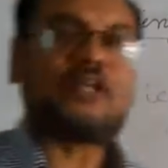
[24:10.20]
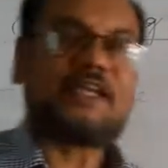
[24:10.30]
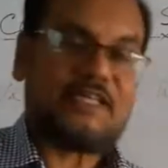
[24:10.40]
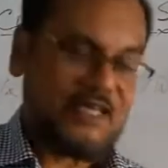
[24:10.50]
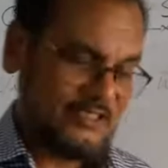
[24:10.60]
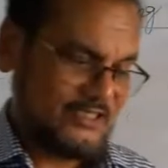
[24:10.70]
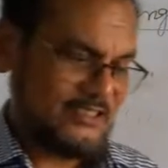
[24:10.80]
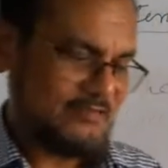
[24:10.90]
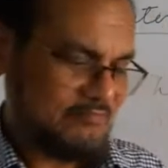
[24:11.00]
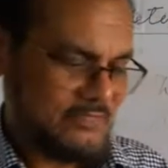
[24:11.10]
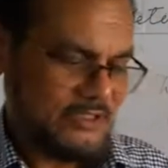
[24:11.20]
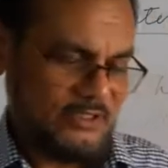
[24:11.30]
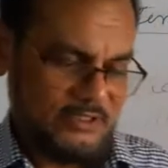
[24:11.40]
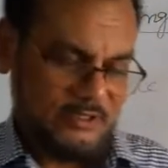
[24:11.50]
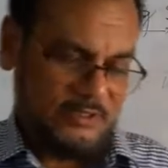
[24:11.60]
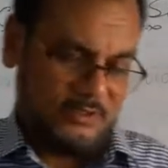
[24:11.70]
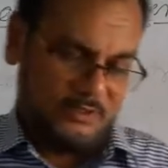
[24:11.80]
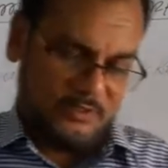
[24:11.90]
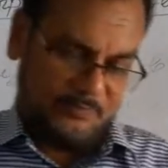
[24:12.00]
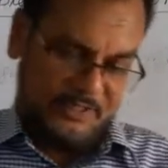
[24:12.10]
dears,
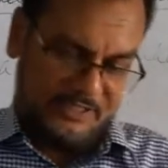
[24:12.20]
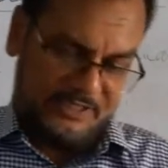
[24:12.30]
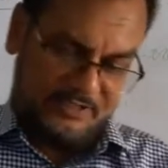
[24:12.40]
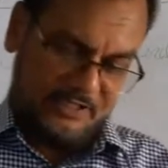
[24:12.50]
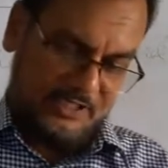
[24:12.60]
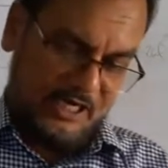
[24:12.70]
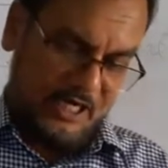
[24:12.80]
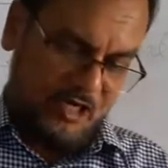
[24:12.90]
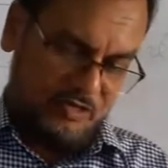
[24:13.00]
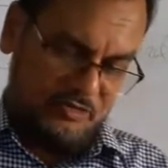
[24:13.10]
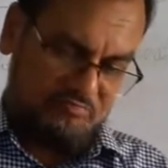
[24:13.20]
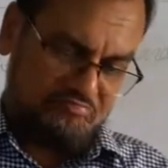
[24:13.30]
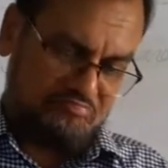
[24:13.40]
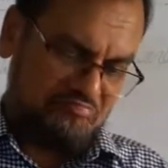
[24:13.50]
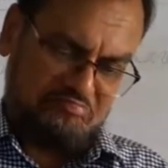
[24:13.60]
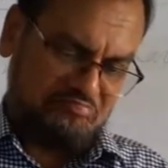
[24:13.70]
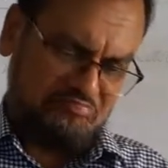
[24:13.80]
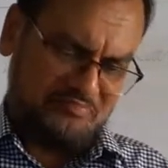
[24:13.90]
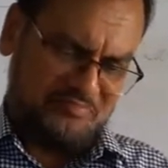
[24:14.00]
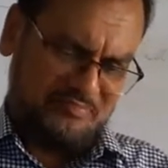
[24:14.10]
the pen has run out
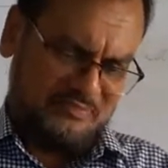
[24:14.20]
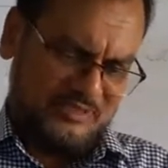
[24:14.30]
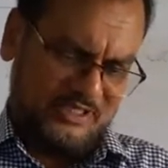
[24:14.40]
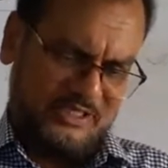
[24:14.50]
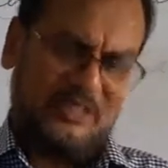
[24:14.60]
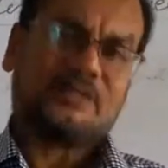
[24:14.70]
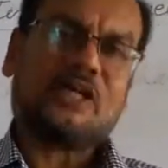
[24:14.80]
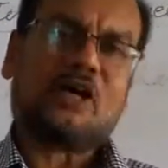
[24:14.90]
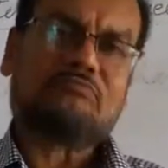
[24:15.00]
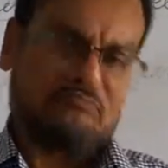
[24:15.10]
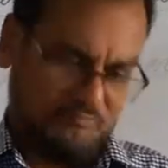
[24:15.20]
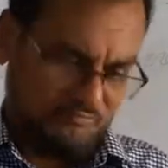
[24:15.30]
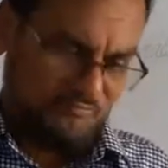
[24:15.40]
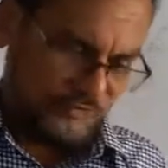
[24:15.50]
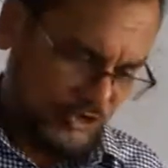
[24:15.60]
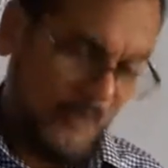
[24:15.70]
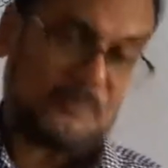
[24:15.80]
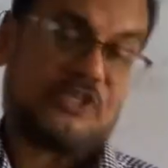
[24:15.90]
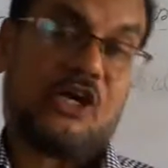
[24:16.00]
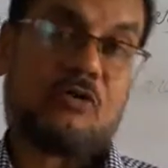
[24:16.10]
and the
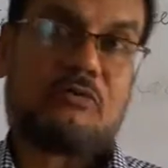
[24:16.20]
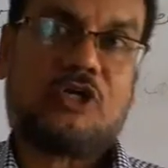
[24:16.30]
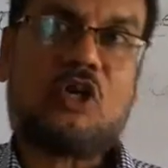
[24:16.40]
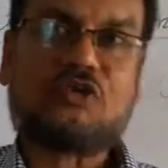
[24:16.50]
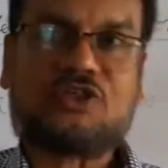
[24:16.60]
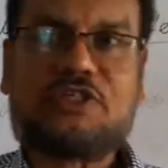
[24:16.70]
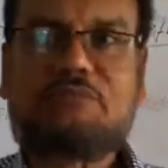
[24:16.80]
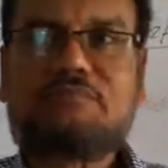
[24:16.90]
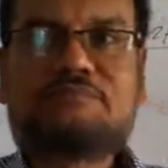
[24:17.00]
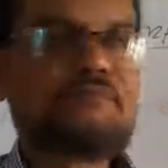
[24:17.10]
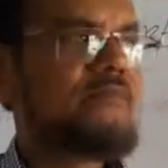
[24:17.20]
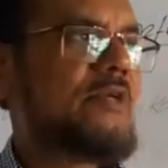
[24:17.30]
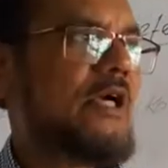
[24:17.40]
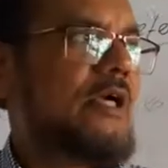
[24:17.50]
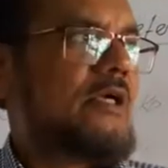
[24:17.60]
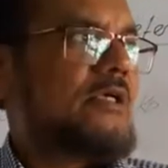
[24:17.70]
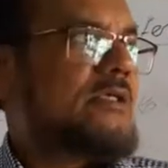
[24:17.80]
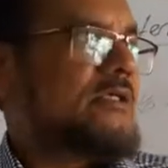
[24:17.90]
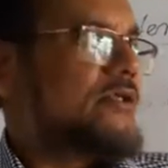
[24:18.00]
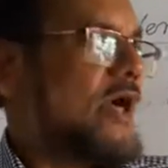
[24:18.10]
shops are closed.
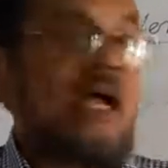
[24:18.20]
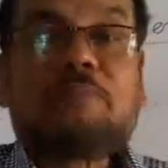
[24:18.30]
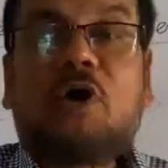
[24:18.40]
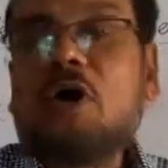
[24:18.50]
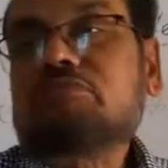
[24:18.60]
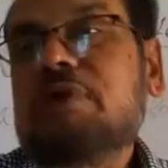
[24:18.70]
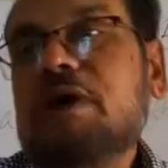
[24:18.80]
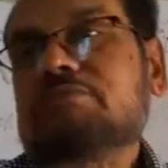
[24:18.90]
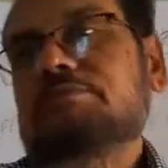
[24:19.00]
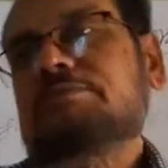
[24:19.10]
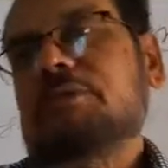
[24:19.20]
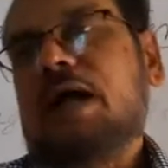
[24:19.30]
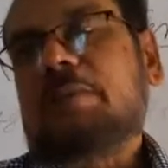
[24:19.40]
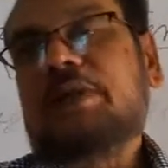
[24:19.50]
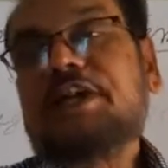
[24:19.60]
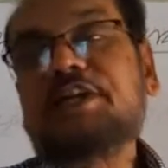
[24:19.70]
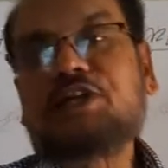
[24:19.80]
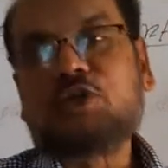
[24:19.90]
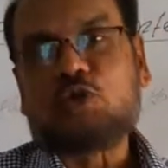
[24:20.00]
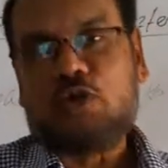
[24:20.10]
So I have no
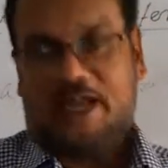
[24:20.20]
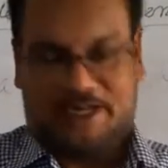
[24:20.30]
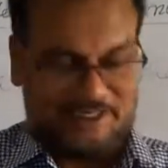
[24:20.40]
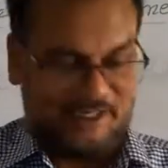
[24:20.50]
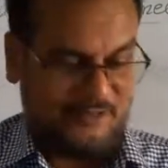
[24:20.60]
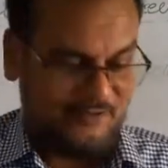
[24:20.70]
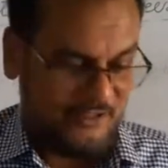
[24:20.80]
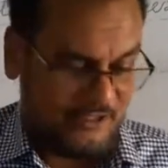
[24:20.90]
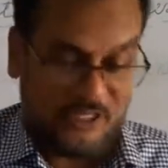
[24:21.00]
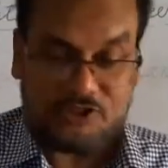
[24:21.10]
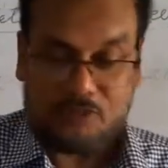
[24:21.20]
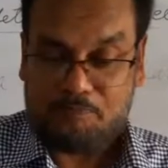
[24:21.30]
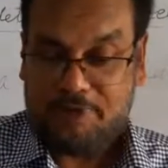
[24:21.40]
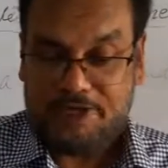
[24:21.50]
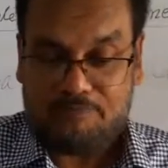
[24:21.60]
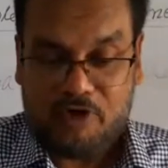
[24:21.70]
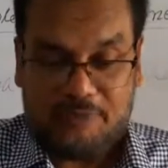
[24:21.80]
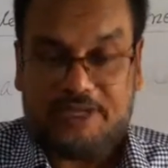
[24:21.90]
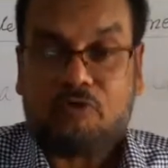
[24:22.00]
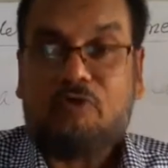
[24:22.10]
ability to collect this kinds of pen
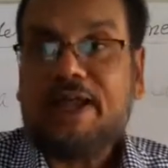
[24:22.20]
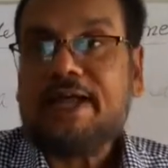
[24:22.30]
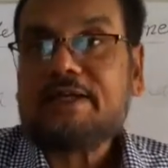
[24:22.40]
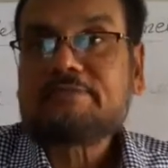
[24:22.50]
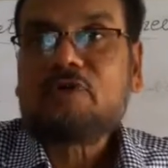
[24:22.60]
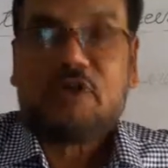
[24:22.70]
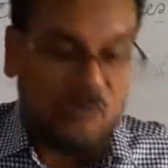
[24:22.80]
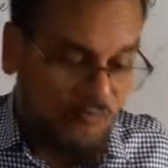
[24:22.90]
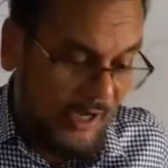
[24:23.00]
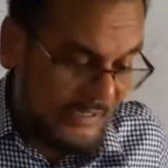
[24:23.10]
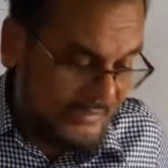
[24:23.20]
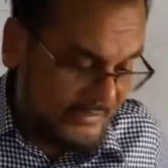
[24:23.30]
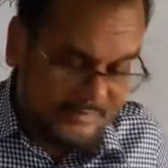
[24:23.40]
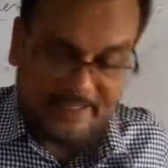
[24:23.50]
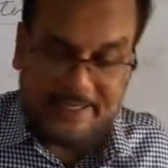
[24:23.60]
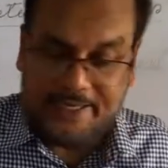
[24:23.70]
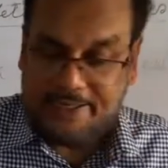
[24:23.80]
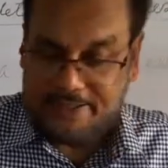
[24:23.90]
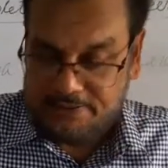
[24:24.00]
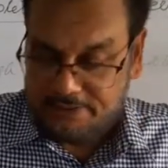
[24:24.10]
from anywhere. Only one is
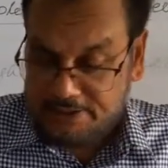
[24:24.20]
here